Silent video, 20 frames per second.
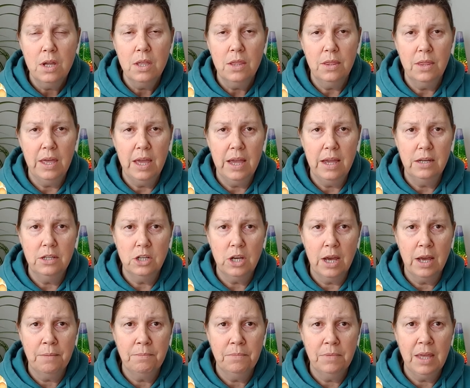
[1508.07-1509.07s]
that
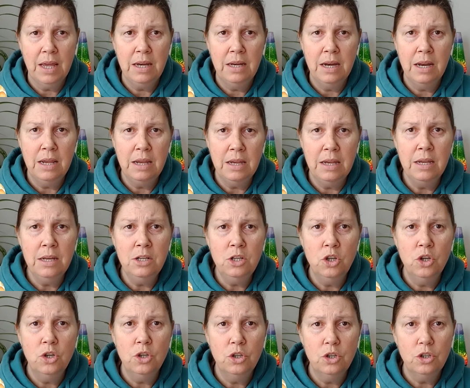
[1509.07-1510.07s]
they need
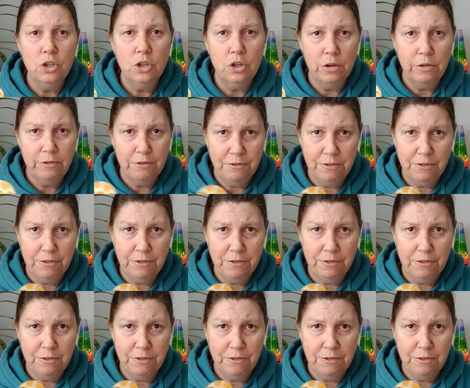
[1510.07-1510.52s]
to